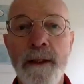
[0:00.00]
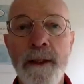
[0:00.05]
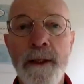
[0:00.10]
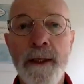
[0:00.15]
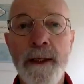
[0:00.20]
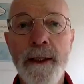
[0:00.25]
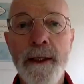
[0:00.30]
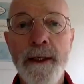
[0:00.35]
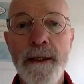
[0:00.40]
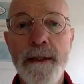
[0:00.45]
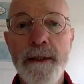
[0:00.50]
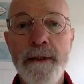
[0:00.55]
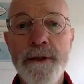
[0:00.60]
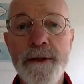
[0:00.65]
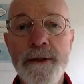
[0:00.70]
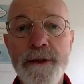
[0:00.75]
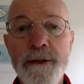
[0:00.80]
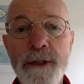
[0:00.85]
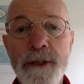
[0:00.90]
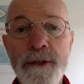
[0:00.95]
And
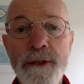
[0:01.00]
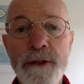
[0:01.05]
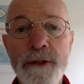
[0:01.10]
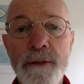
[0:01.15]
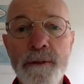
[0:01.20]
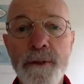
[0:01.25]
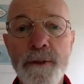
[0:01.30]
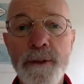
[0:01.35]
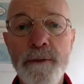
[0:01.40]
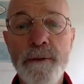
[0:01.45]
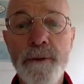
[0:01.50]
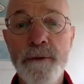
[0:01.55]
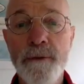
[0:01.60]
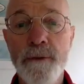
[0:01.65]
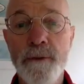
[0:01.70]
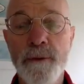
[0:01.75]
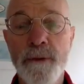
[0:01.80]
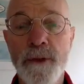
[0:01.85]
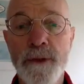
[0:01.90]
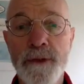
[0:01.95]
sense the movement of
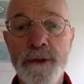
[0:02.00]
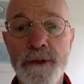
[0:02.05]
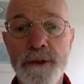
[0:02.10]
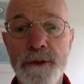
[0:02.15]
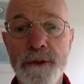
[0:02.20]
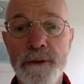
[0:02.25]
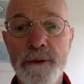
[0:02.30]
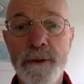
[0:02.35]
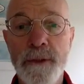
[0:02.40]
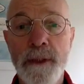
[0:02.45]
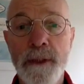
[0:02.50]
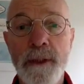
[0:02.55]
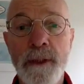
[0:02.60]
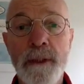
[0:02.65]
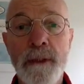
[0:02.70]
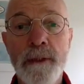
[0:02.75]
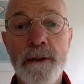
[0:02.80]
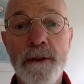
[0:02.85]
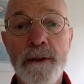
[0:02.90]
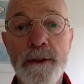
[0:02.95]
your breath. So
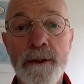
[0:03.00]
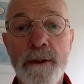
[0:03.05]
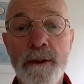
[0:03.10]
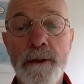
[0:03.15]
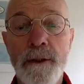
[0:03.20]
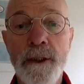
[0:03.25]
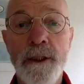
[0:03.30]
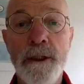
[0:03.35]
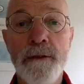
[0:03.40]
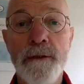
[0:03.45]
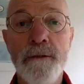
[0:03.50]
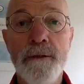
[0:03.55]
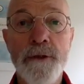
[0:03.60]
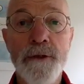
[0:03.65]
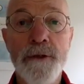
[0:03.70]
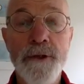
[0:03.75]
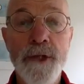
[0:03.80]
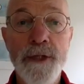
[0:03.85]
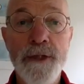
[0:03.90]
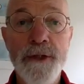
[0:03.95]
thinking of the
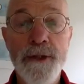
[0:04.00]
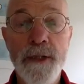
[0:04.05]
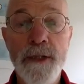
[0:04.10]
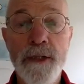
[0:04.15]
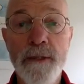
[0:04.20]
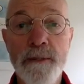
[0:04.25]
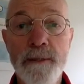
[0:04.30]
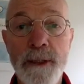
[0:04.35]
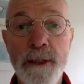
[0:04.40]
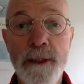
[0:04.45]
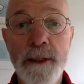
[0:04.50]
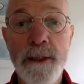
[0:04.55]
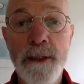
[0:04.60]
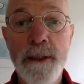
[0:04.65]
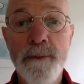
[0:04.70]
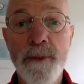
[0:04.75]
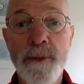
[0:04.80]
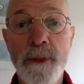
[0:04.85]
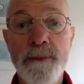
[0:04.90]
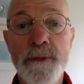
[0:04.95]
chest and the belly,
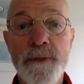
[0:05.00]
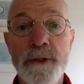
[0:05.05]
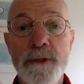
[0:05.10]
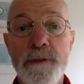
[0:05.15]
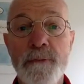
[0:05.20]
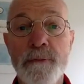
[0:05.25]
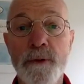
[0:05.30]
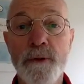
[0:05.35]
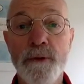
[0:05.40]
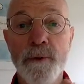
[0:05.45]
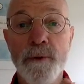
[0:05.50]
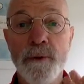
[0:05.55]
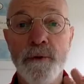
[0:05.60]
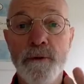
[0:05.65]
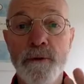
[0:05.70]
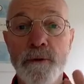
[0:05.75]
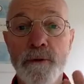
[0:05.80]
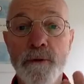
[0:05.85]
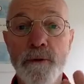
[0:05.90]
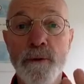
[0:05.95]
perhaps there's movement
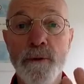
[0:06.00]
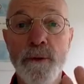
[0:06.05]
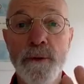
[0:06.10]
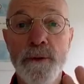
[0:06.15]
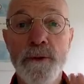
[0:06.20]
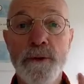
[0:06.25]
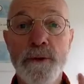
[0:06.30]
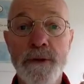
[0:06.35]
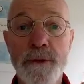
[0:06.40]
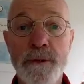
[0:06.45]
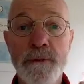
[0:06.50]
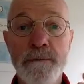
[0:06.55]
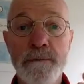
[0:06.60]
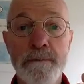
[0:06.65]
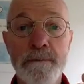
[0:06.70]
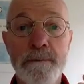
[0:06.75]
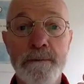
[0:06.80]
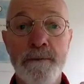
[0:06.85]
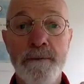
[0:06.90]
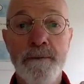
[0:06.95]
forwards,
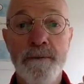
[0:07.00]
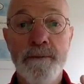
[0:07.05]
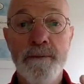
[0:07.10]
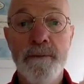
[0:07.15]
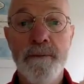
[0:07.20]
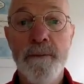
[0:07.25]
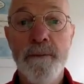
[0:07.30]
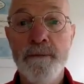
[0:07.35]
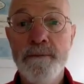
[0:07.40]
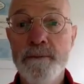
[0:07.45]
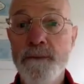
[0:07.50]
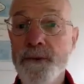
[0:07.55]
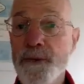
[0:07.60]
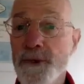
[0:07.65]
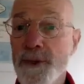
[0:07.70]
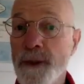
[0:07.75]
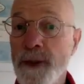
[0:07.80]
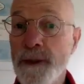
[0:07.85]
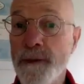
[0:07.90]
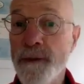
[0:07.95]

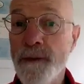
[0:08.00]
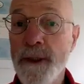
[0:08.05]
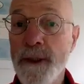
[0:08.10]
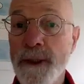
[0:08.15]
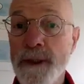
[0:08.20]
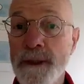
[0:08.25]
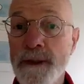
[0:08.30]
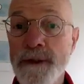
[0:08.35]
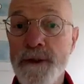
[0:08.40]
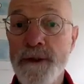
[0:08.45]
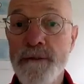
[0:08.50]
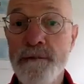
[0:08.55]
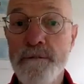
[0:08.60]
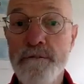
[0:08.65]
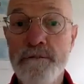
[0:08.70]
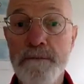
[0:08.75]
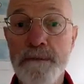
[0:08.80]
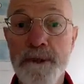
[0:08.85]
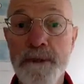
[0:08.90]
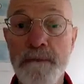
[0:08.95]
sideways,
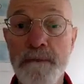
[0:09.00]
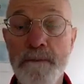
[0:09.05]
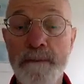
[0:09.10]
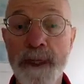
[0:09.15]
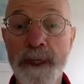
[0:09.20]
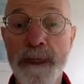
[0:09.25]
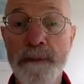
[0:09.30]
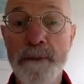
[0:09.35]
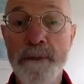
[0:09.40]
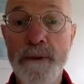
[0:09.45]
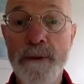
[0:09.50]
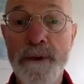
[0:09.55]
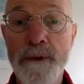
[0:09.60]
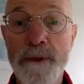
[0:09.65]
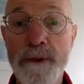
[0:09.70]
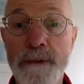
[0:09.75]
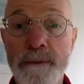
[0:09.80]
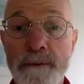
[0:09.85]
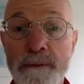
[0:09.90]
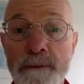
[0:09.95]

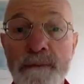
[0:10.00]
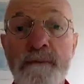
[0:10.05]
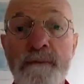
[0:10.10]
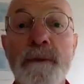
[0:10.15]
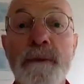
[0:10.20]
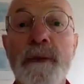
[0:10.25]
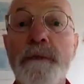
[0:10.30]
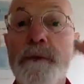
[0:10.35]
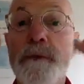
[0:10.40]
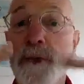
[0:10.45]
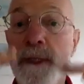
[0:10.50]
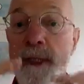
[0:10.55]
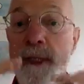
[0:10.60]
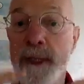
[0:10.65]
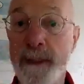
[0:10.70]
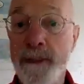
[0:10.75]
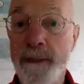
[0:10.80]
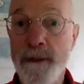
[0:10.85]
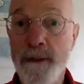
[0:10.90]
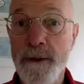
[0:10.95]
backwards, even
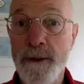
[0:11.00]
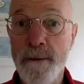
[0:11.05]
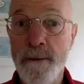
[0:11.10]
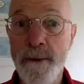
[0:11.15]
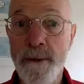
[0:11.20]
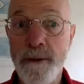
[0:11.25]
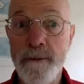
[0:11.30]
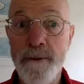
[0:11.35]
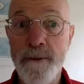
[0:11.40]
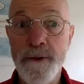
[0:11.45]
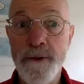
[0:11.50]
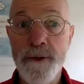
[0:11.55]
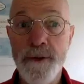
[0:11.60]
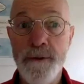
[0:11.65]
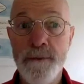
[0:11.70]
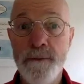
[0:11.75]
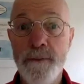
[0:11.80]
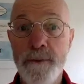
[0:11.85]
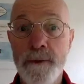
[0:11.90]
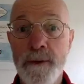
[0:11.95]
down into the pelvis.
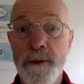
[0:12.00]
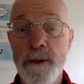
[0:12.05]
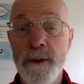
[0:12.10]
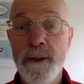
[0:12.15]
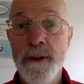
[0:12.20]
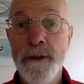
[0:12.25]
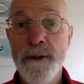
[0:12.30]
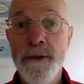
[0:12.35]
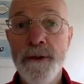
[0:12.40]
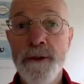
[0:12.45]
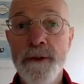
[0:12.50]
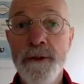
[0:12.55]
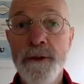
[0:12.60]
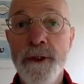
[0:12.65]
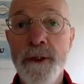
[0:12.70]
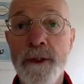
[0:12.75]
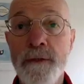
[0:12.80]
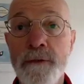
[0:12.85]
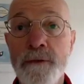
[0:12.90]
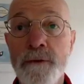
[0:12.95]
So
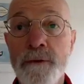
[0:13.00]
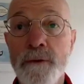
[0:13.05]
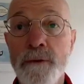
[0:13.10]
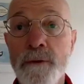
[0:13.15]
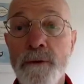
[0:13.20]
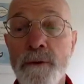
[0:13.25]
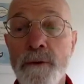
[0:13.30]
take for